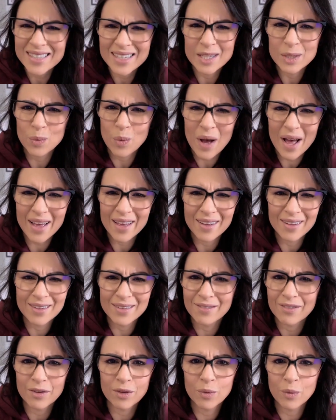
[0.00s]
is
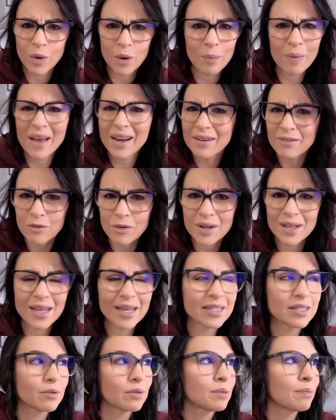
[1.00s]
wild for the Whoop. I didn't
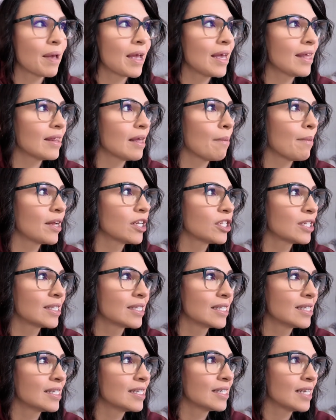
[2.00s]
realize I was paying that much.
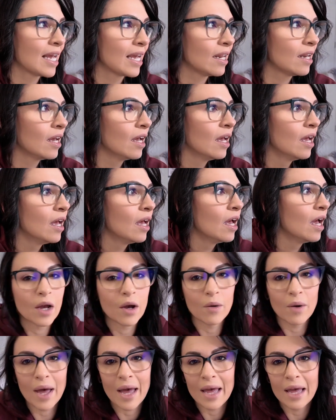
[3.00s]
It's insane.
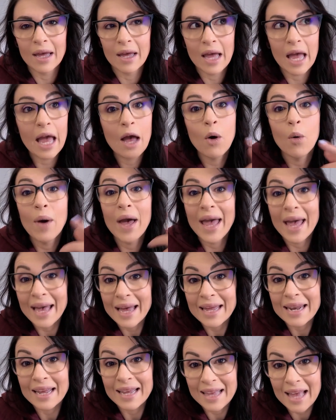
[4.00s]
Okay. Oh,
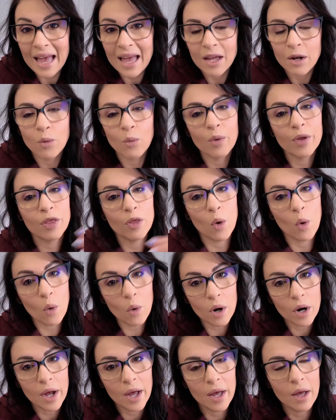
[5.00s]
and again, with the
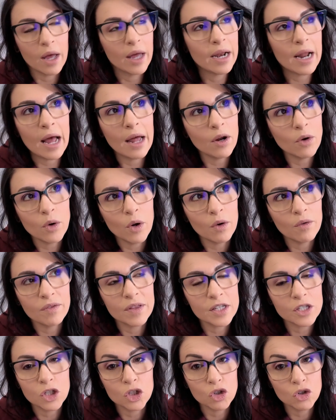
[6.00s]
Oura, and I don't know if
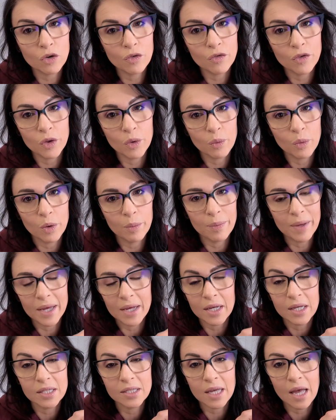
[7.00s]
this is true for the Whoop band,
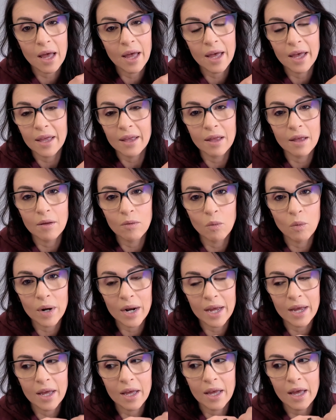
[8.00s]
because when
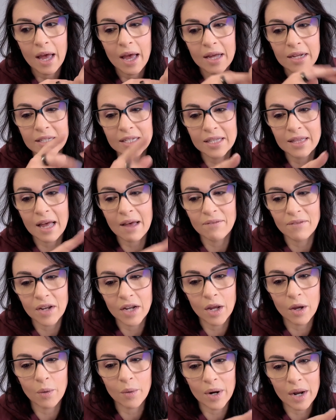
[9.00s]
I did that
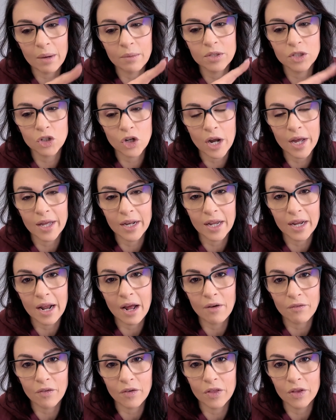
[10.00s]
video and I was trying it
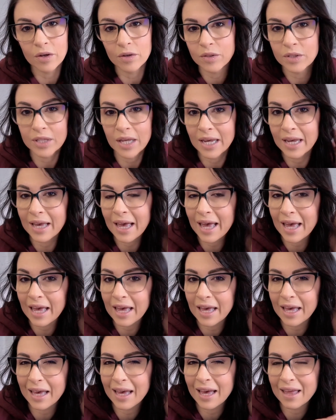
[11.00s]
out for those, I
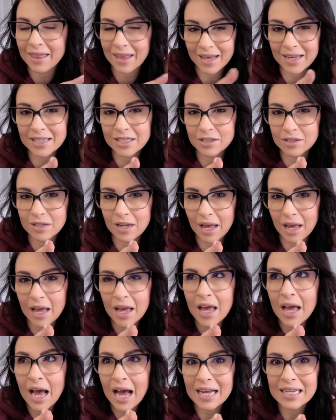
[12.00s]
think
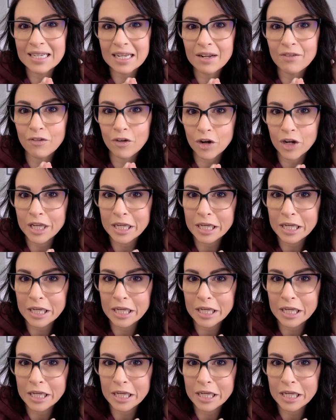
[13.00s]
I did it for a